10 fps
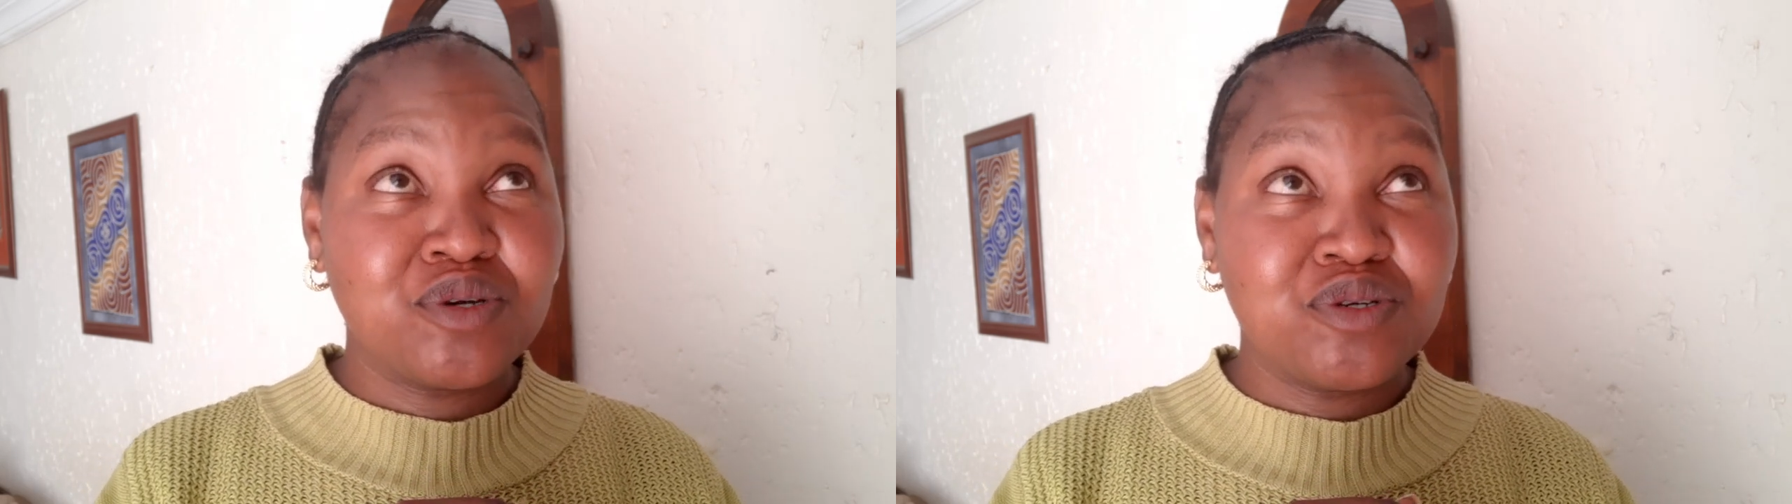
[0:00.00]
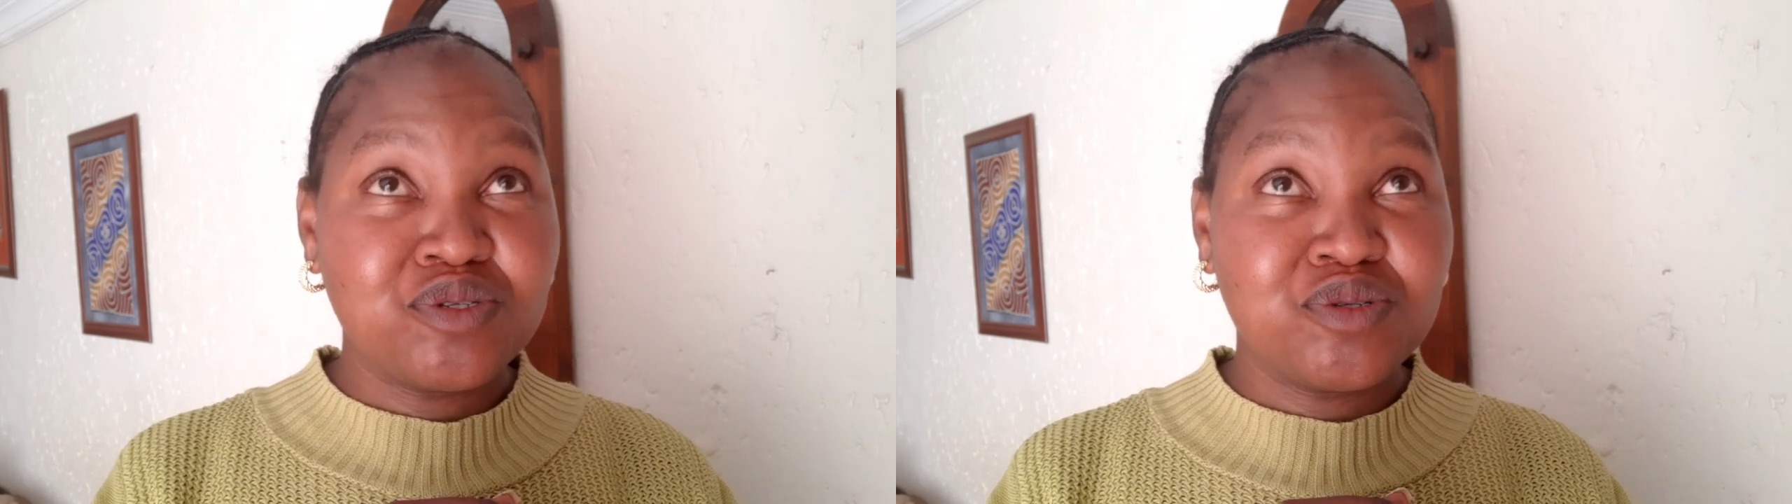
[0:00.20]

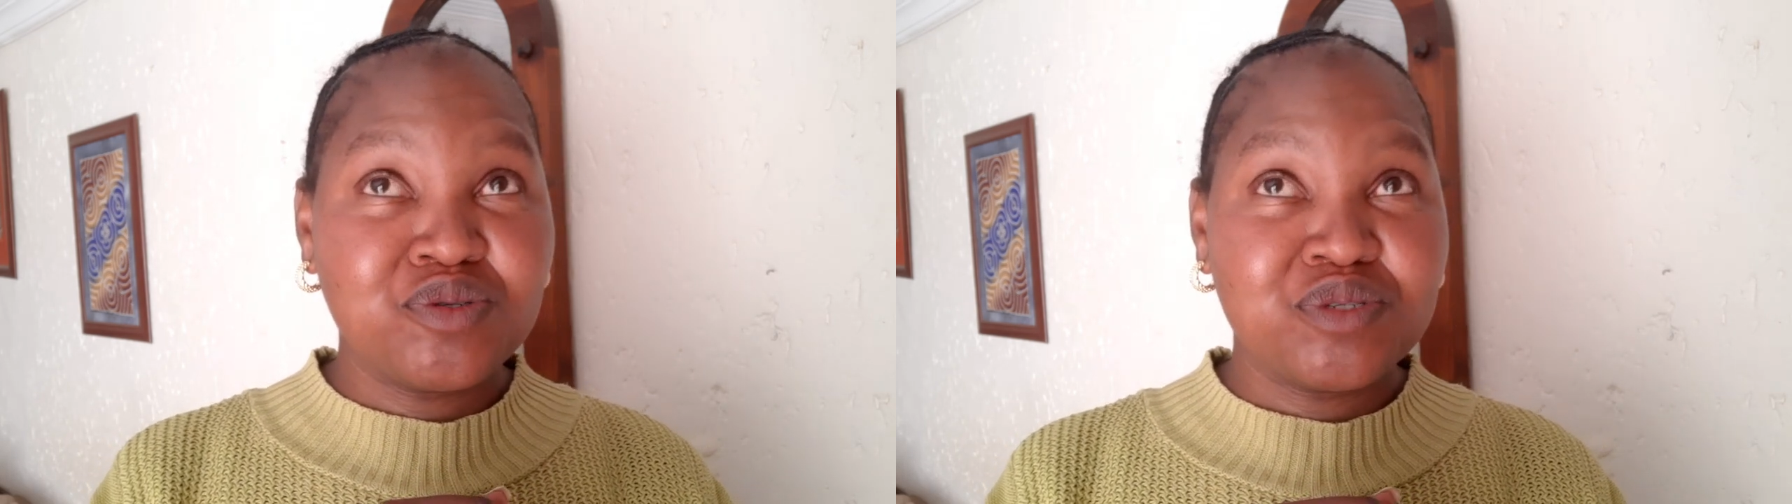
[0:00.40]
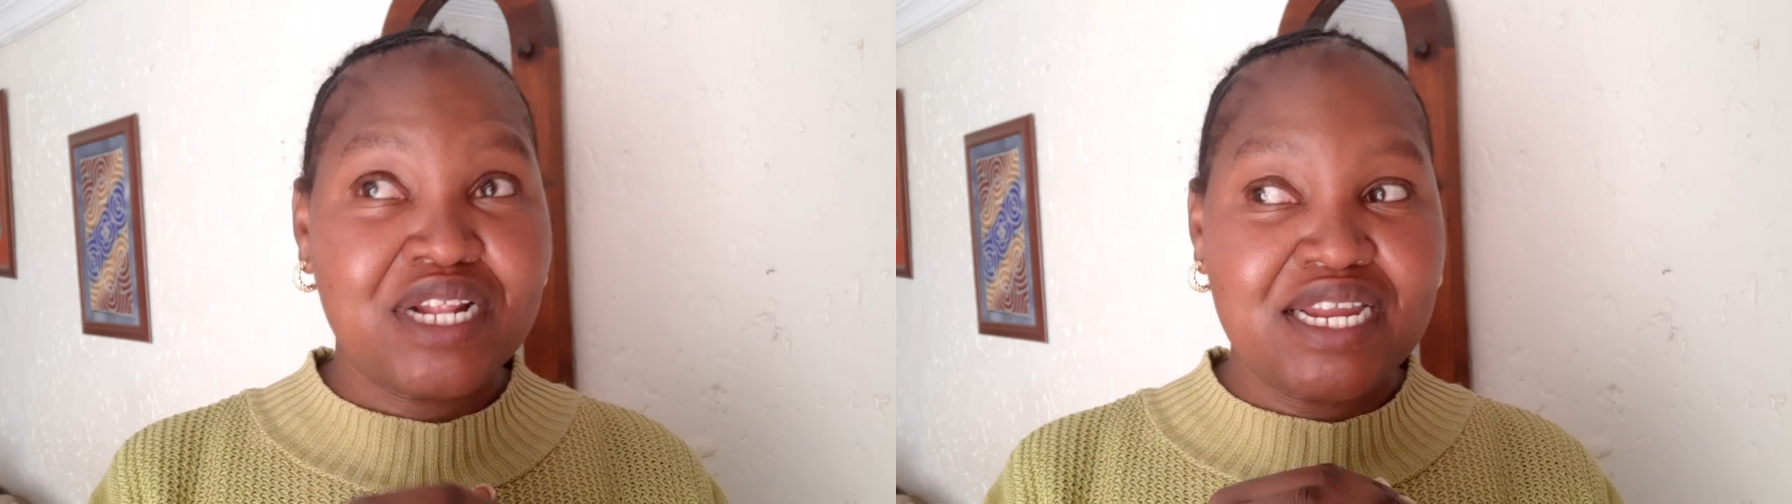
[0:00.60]
go
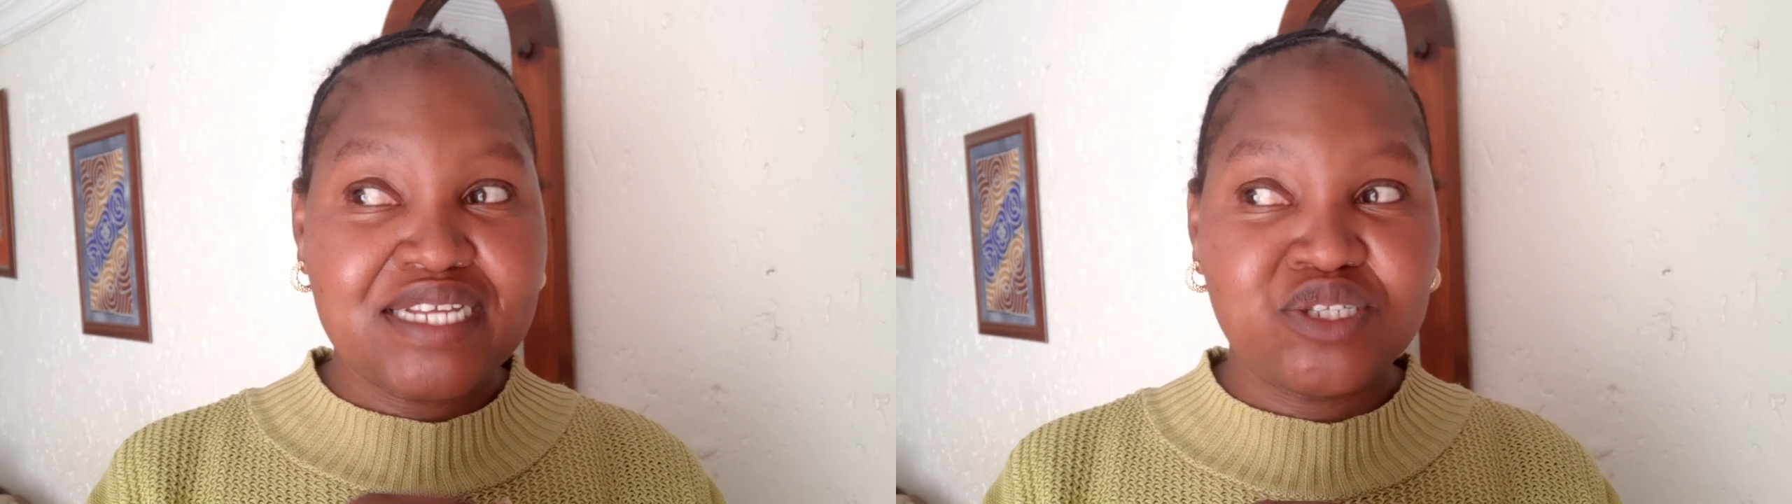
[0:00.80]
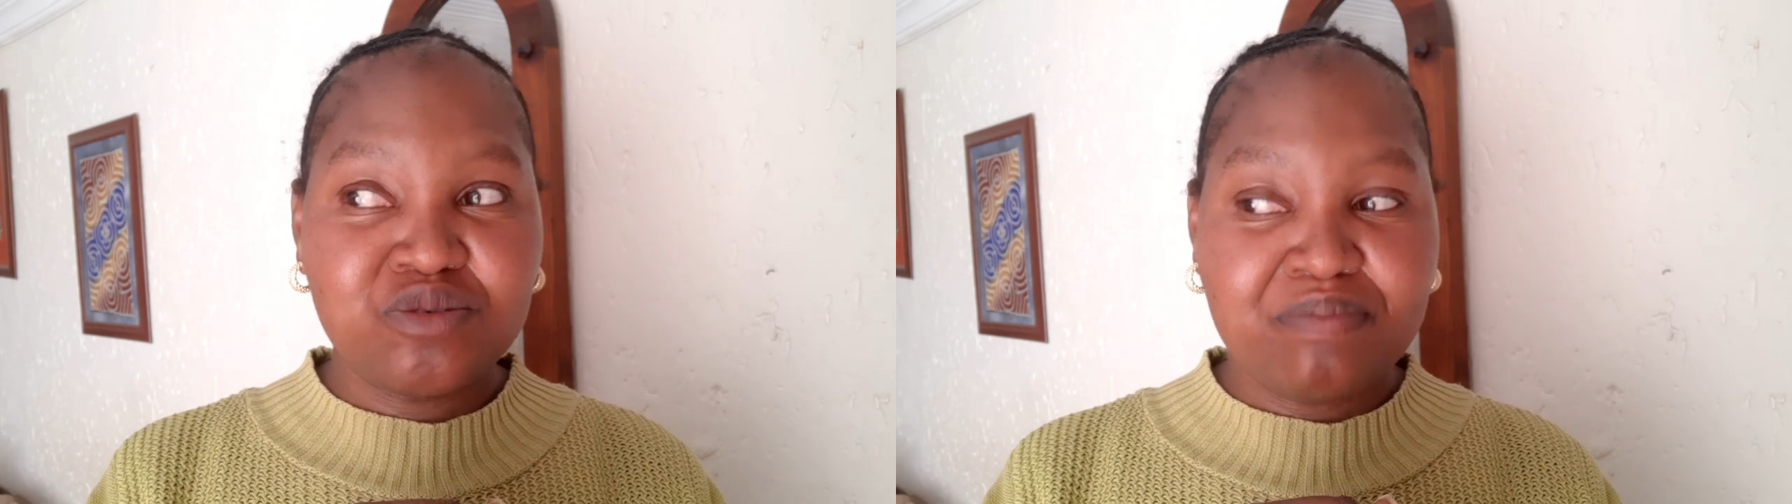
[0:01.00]
to
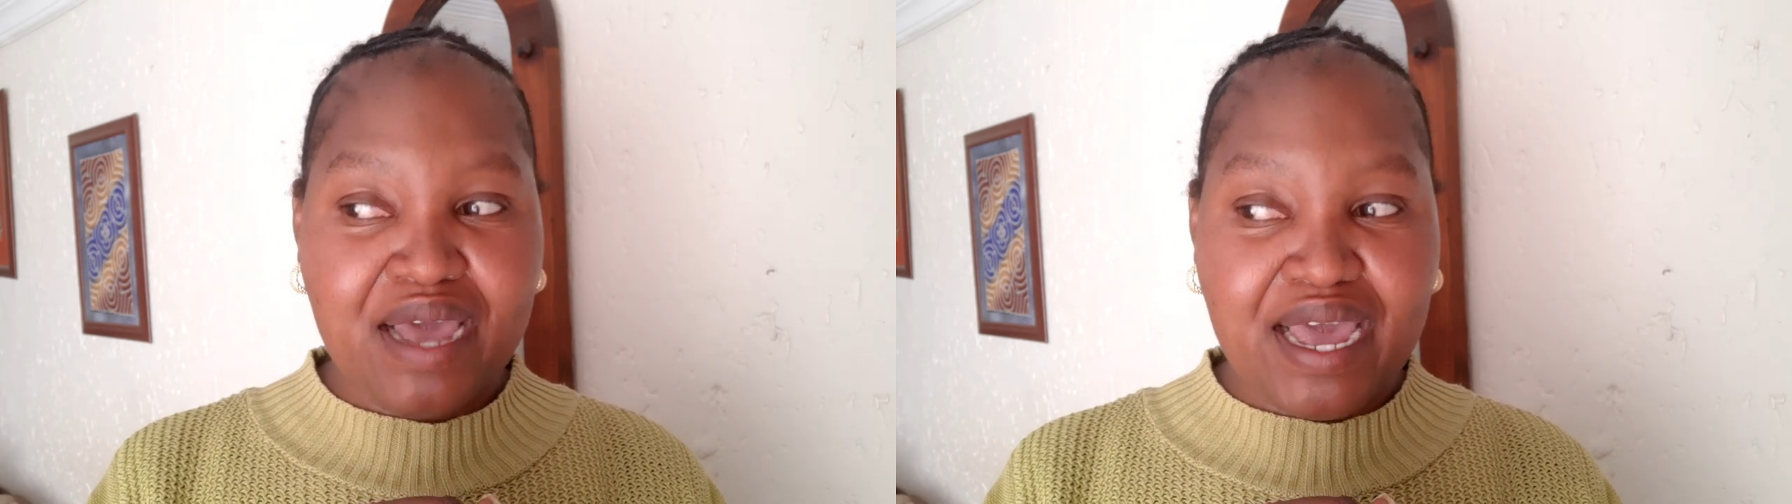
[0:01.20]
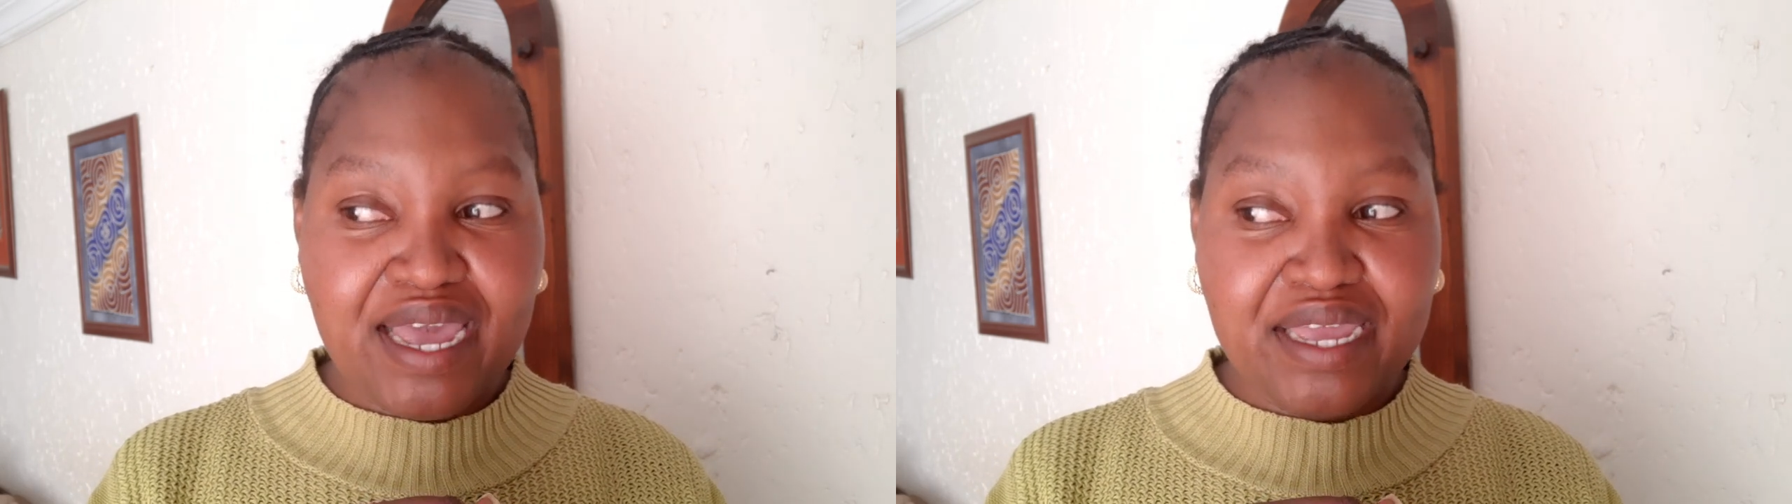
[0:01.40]
Clicks to
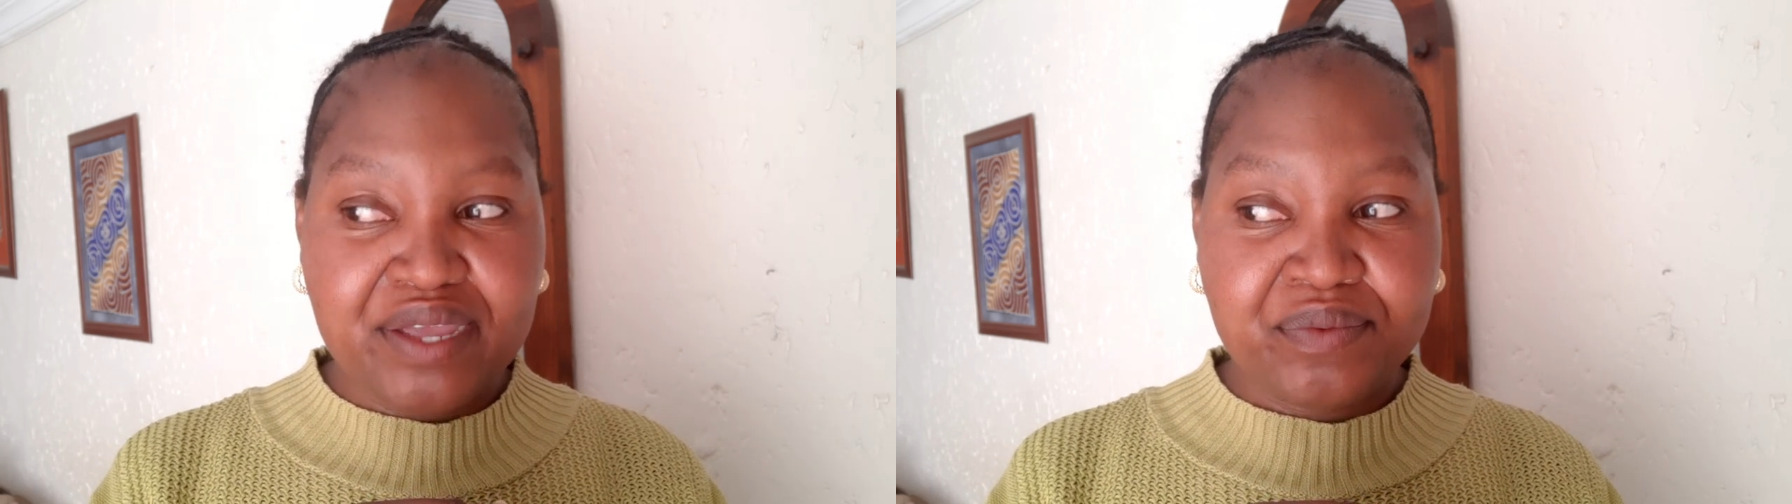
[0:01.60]
buy